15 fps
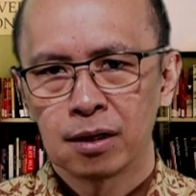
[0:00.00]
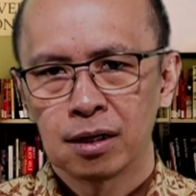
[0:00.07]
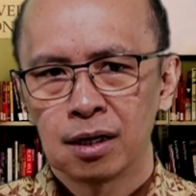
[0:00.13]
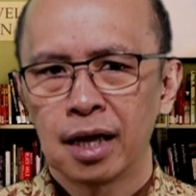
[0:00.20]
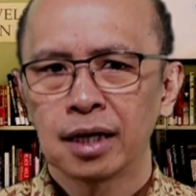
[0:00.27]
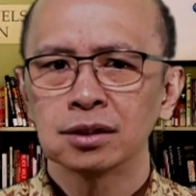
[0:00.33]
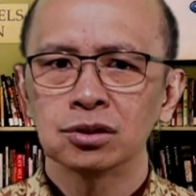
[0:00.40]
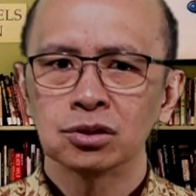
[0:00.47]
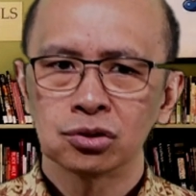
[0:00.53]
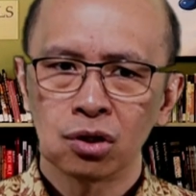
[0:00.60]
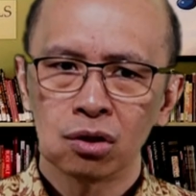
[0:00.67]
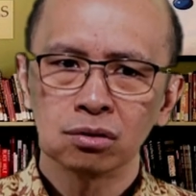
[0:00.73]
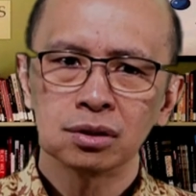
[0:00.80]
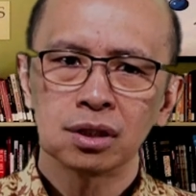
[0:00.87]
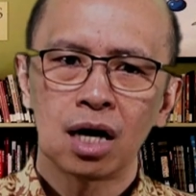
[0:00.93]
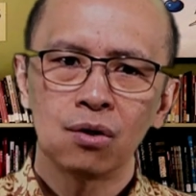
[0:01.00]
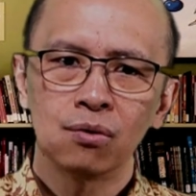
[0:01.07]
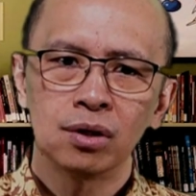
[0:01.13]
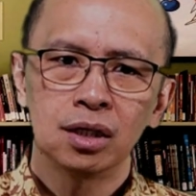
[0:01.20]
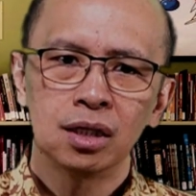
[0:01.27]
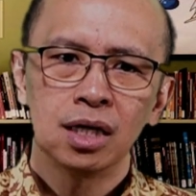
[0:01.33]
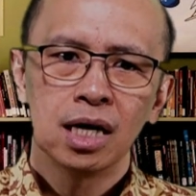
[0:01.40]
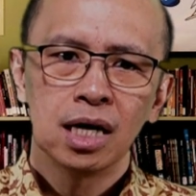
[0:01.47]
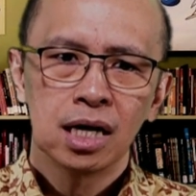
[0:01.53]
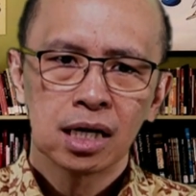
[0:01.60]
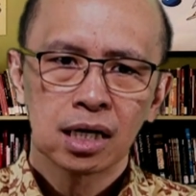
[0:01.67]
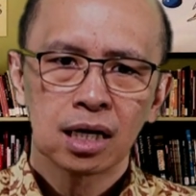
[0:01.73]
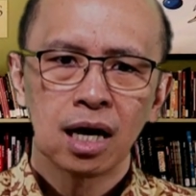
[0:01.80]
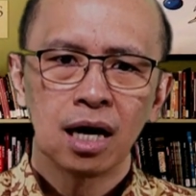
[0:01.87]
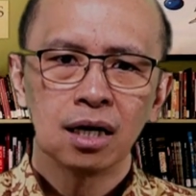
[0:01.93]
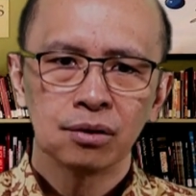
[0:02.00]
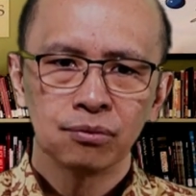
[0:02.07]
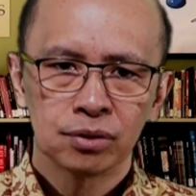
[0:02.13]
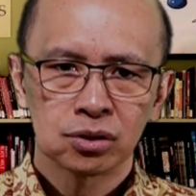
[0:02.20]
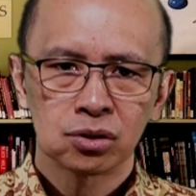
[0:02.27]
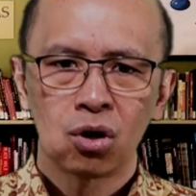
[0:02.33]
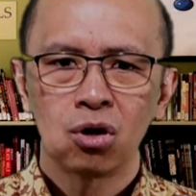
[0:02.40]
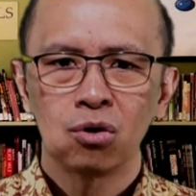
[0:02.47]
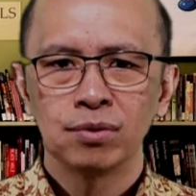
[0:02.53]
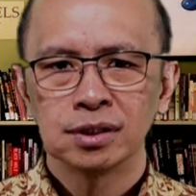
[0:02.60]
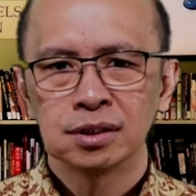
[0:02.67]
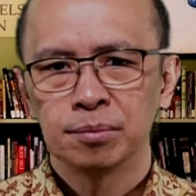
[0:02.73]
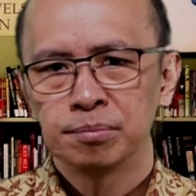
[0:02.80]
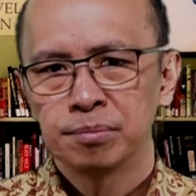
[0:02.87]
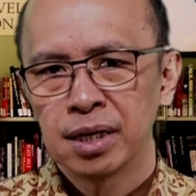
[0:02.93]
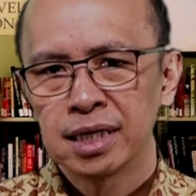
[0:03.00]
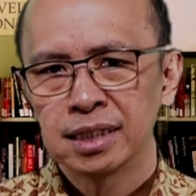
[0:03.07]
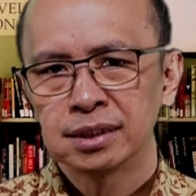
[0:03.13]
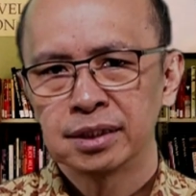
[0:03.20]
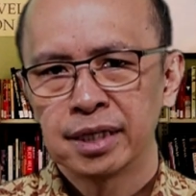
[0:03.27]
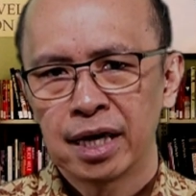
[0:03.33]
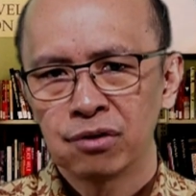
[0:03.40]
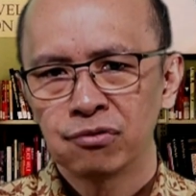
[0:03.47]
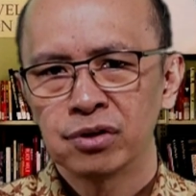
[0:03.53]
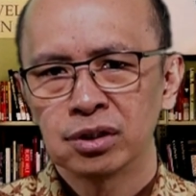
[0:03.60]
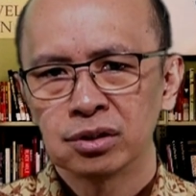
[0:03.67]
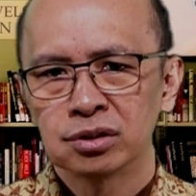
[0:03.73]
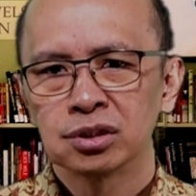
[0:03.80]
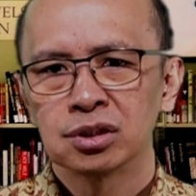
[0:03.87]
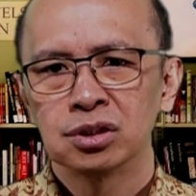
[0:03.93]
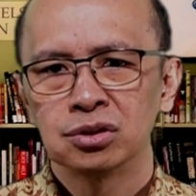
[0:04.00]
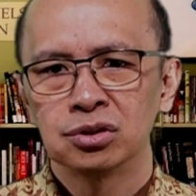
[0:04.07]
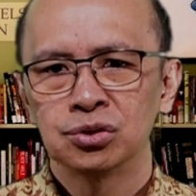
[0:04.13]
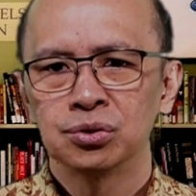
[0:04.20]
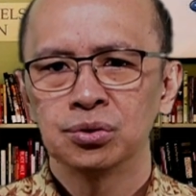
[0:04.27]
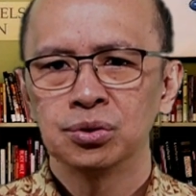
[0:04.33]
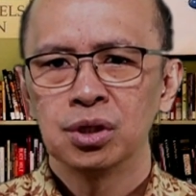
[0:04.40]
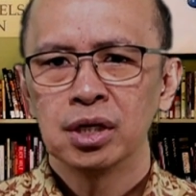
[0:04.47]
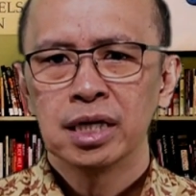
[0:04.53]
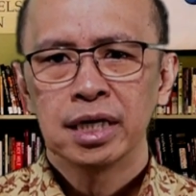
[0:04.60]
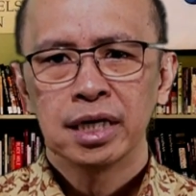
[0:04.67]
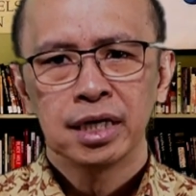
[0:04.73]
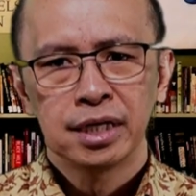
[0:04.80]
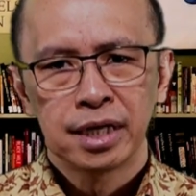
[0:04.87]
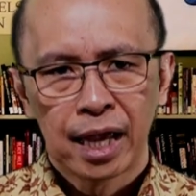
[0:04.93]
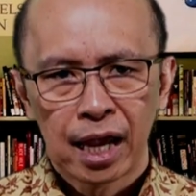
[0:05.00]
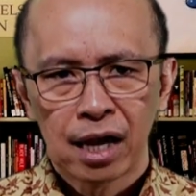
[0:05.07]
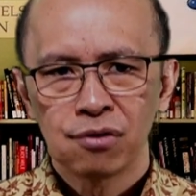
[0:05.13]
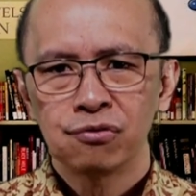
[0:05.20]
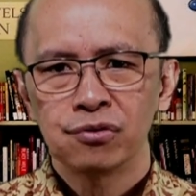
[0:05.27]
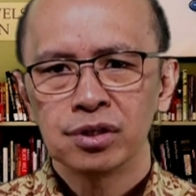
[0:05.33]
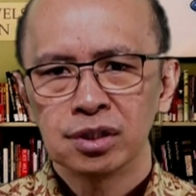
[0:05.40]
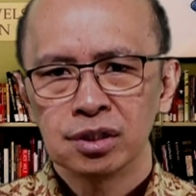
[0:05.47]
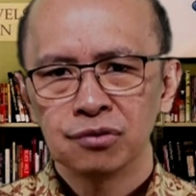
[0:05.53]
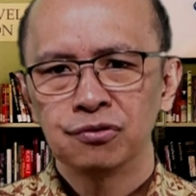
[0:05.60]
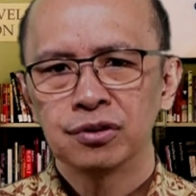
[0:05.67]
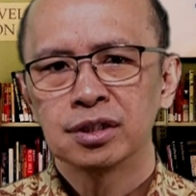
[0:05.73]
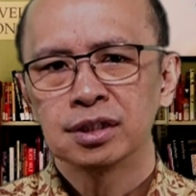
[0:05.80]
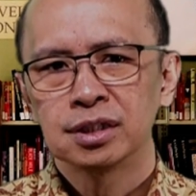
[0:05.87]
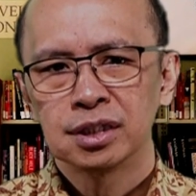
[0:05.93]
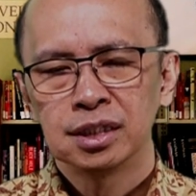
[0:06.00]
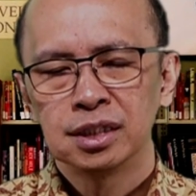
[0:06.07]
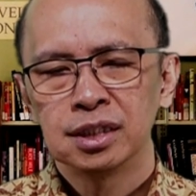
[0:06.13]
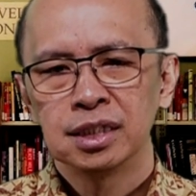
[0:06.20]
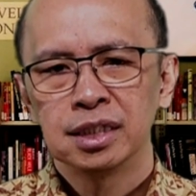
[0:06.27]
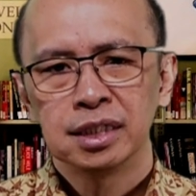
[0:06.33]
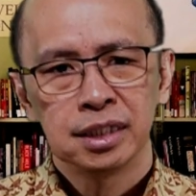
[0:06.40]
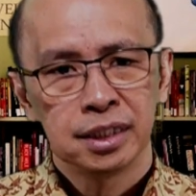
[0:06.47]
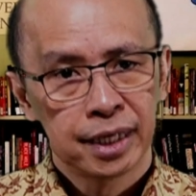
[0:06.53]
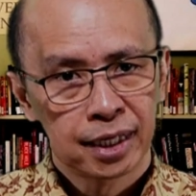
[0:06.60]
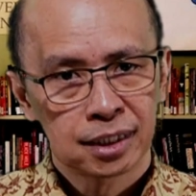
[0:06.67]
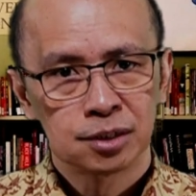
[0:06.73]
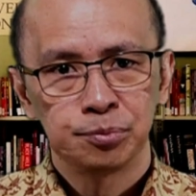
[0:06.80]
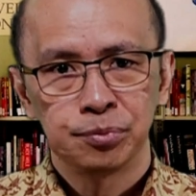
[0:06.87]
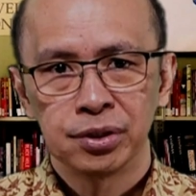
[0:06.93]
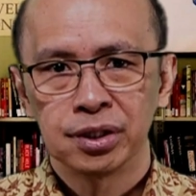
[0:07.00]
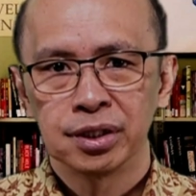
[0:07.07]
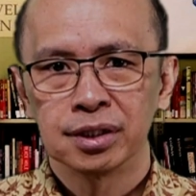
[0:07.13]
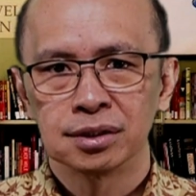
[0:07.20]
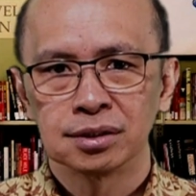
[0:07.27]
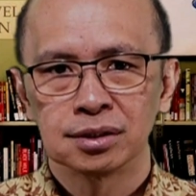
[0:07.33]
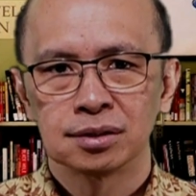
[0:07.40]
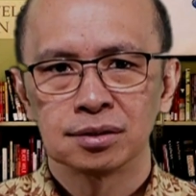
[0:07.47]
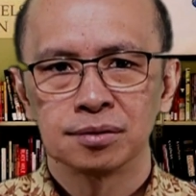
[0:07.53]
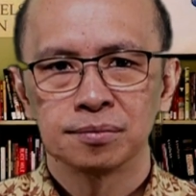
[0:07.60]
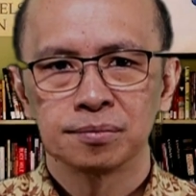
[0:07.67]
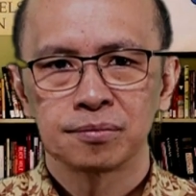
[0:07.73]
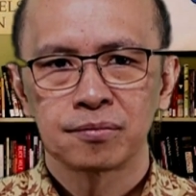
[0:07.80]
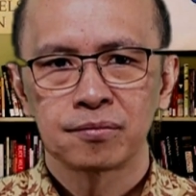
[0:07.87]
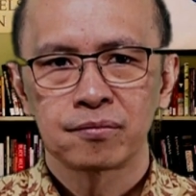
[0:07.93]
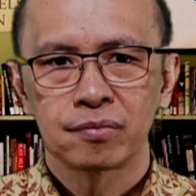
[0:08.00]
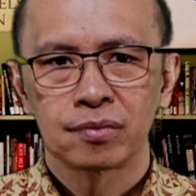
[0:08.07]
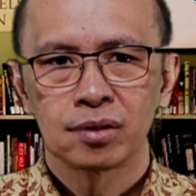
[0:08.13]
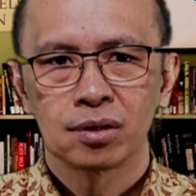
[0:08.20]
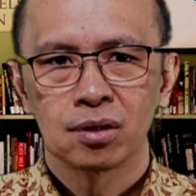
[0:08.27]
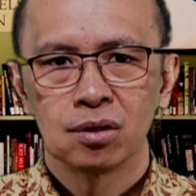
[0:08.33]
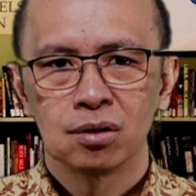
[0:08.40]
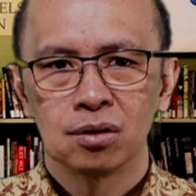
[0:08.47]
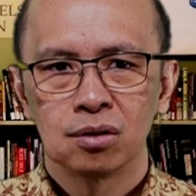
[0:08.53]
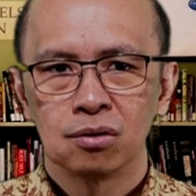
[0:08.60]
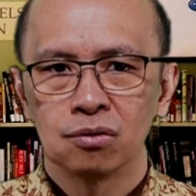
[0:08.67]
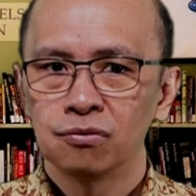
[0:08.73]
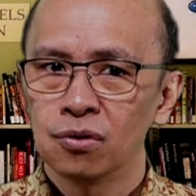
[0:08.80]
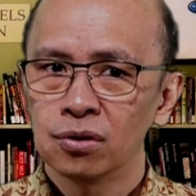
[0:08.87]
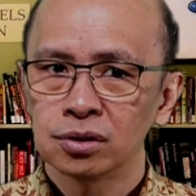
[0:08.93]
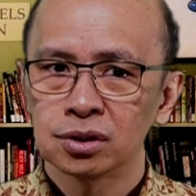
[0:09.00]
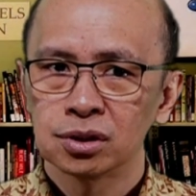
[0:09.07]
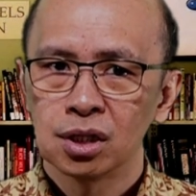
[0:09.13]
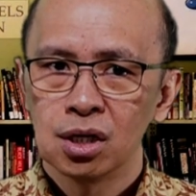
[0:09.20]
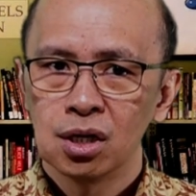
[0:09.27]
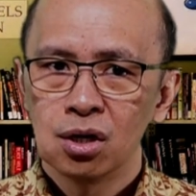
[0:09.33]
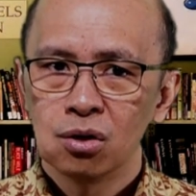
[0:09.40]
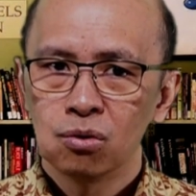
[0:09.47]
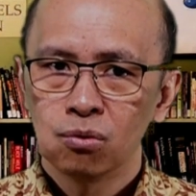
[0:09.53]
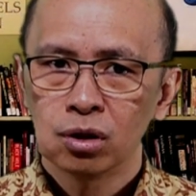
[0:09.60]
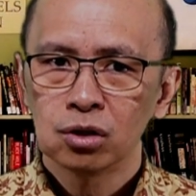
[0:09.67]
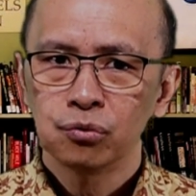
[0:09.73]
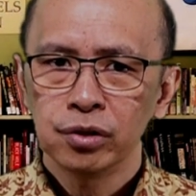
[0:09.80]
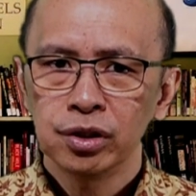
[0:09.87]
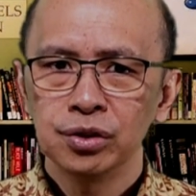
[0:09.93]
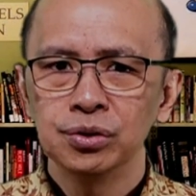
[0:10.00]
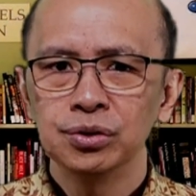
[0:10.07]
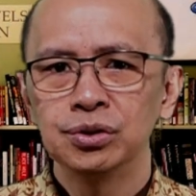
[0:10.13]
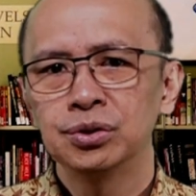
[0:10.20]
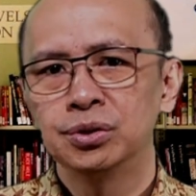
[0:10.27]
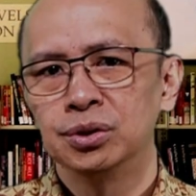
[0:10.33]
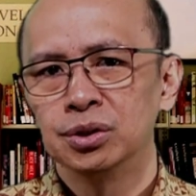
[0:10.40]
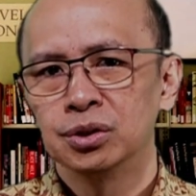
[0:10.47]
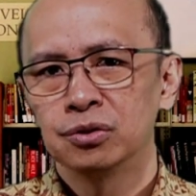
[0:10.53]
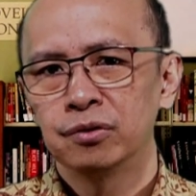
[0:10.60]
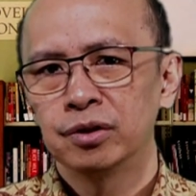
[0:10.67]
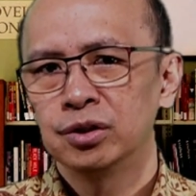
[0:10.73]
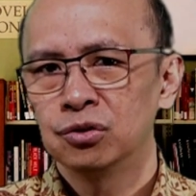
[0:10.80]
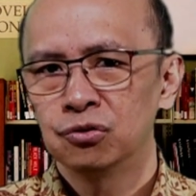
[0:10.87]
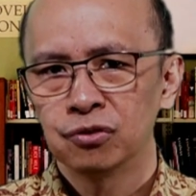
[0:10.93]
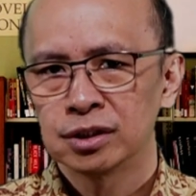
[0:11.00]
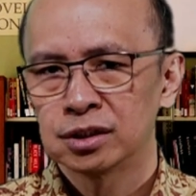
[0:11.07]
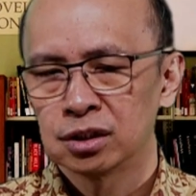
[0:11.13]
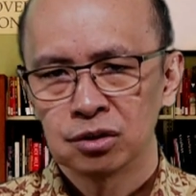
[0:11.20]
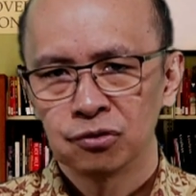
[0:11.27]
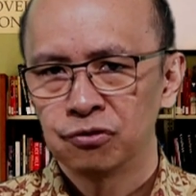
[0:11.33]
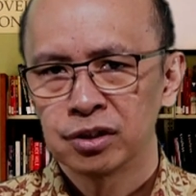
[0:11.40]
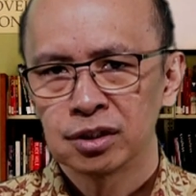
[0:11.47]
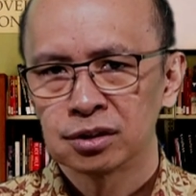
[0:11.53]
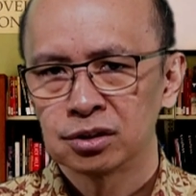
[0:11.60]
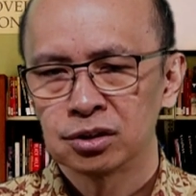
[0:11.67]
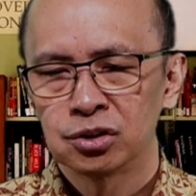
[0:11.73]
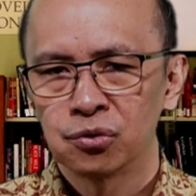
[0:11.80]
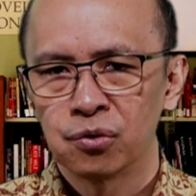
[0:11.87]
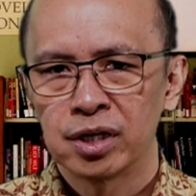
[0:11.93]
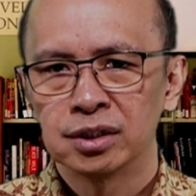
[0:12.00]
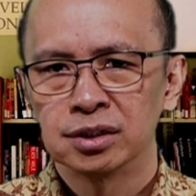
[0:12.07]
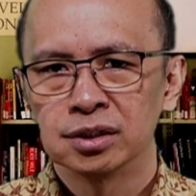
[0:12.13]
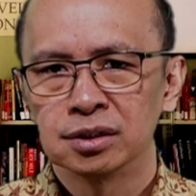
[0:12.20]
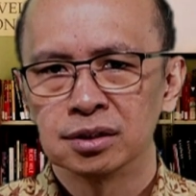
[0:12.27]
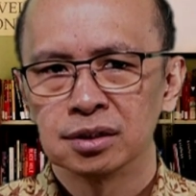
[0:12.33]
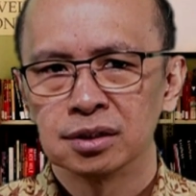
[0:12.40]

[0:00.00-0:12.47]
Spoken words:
Like a strong tower, God was always the place David turned to in every difficulty he experienced. Folks, what will you do when you face a difficult situation?